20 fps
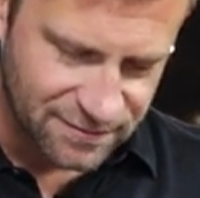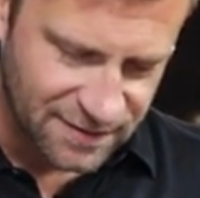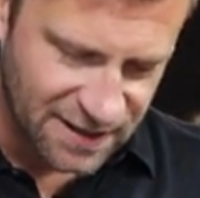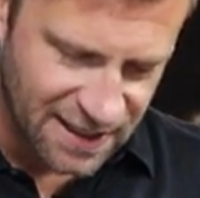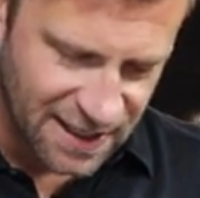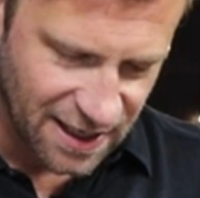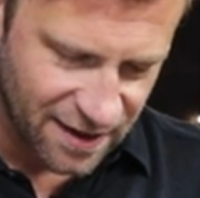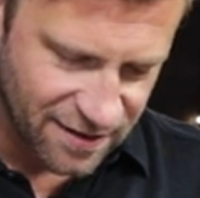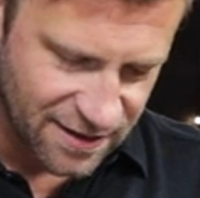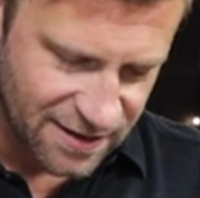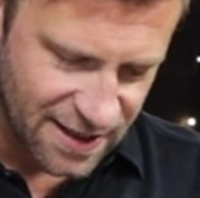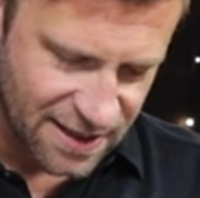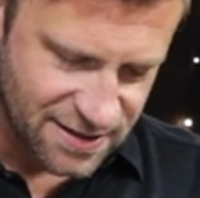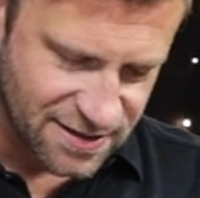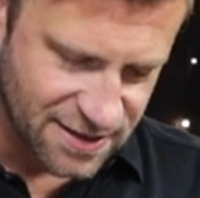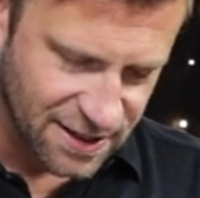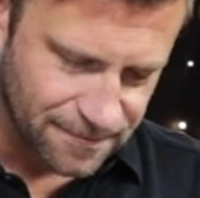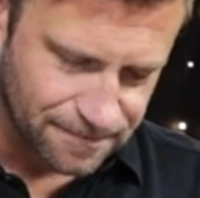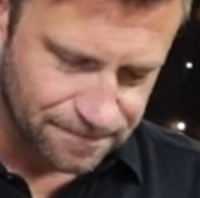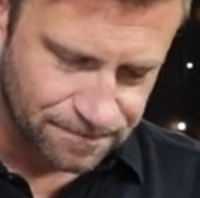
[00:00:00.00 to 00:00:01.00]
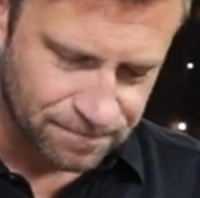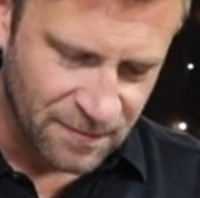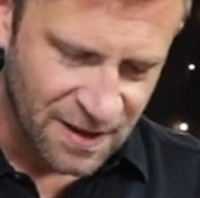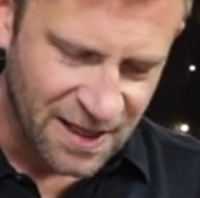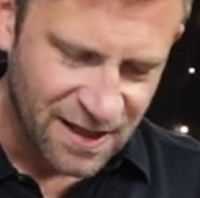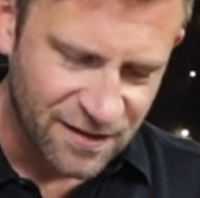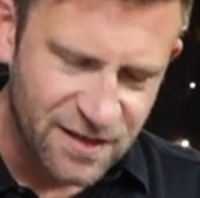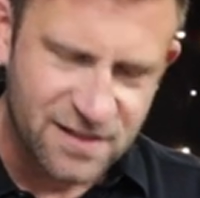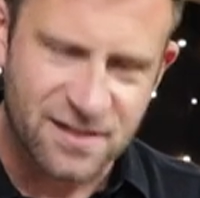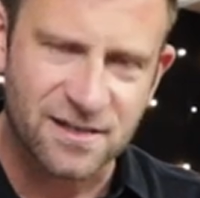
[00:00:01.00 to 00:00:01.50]
Yeah, I think that's it.
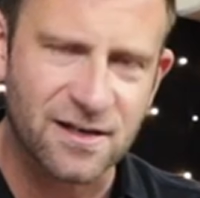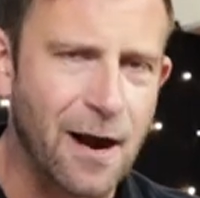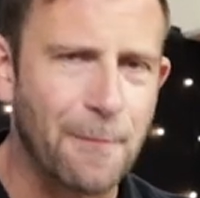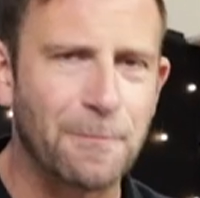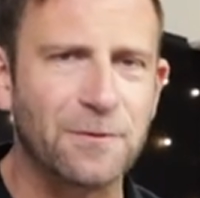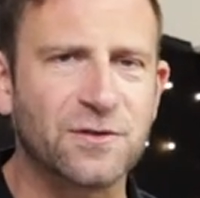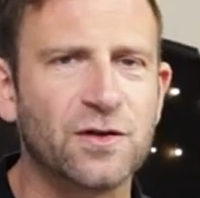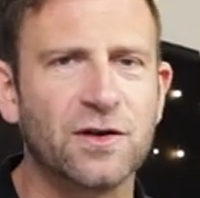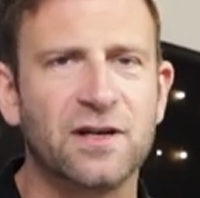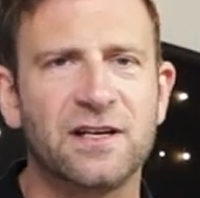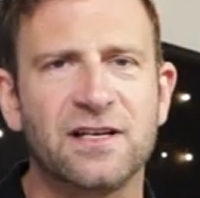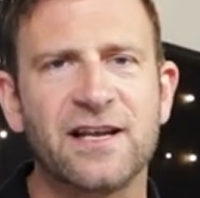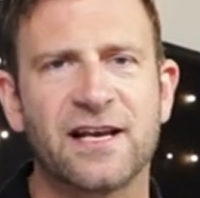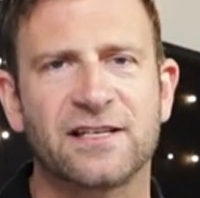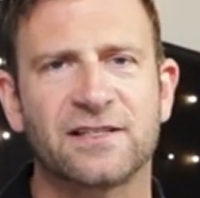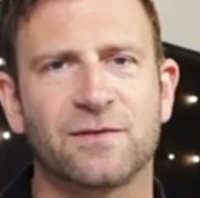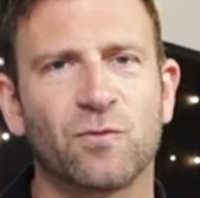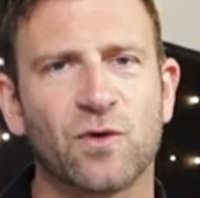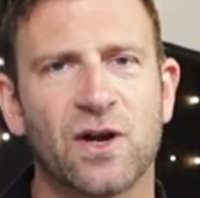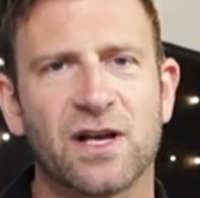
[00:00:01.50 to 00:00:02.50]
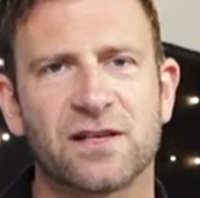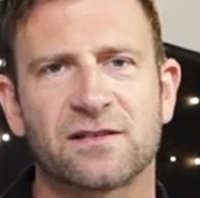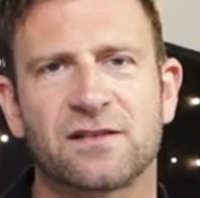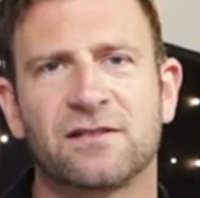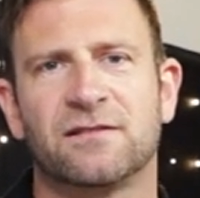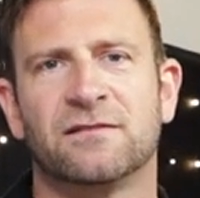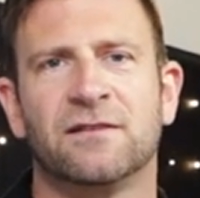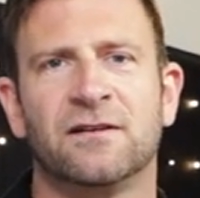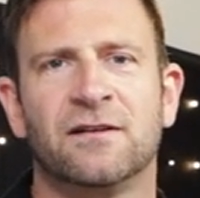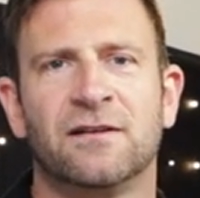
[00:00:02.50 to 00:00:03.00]
This is an opportunity to take some
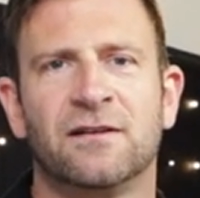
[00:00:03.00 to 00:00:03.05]
risks.